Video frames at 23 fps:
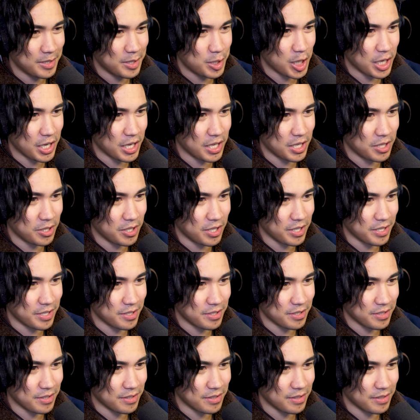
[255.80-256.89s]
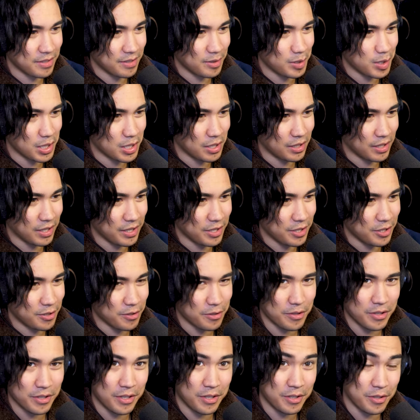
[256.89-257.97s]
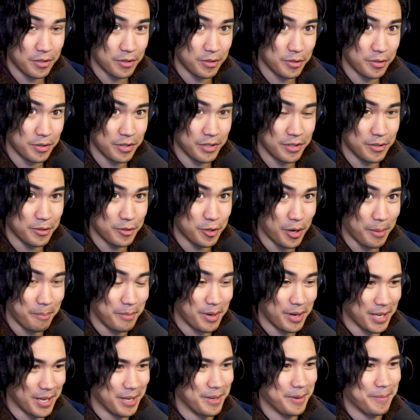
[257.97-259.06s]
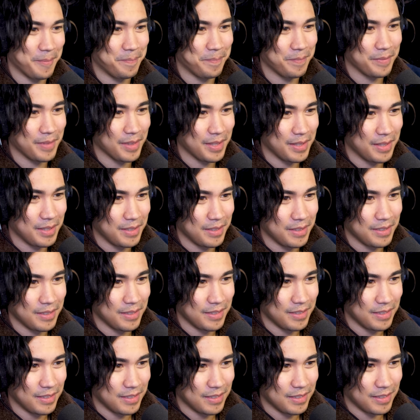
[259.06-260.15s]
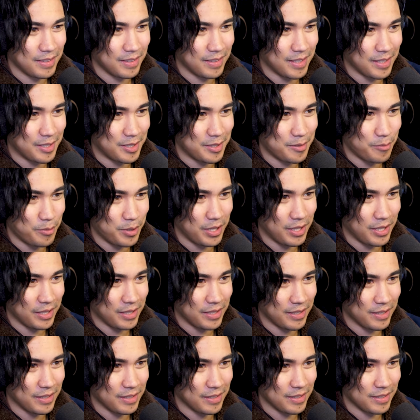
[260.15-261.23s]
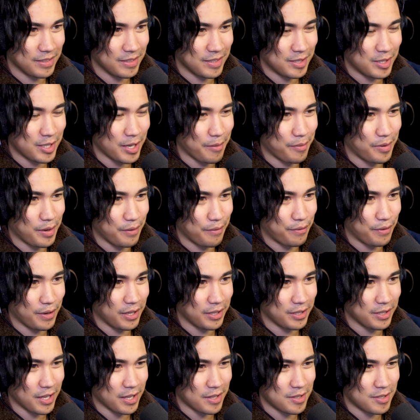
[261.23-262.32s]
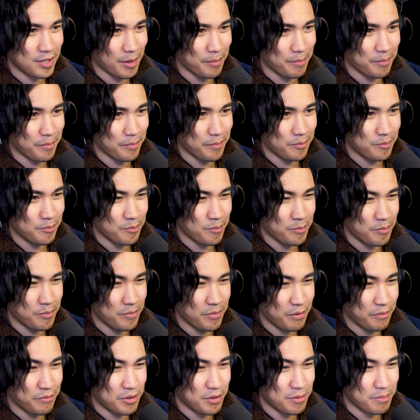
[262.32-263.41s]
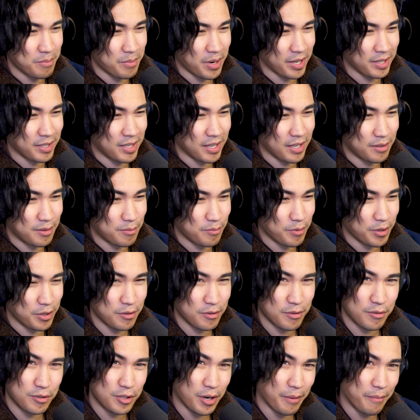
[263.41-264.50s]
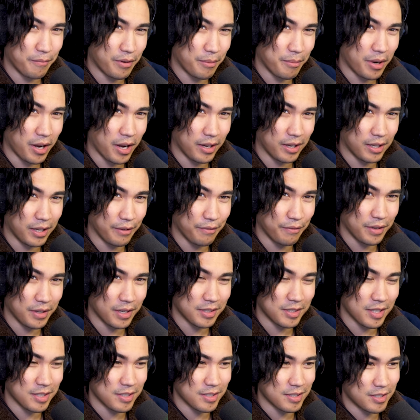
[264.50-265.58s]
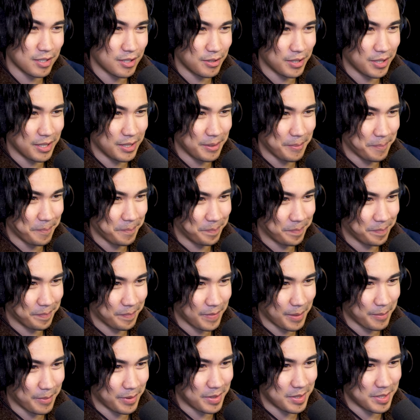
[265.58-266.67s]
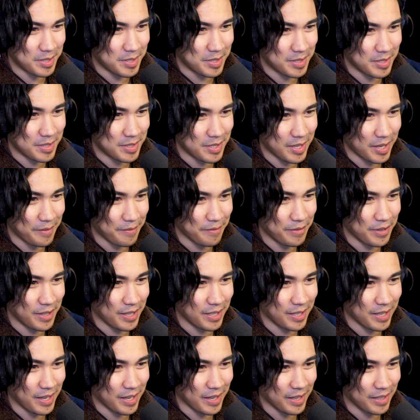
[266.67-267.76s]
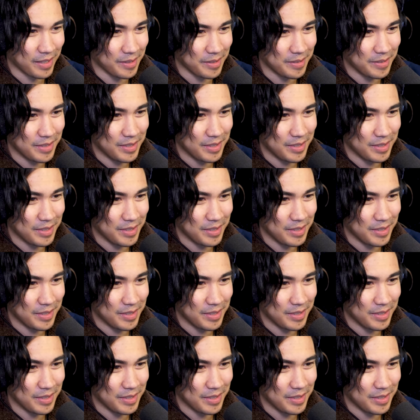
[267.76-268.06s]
tingle in your tumbly. That really the same thing feeling that some of you might get when you jump from a high cliff in Assassin's Creed. But this is the same feeling I had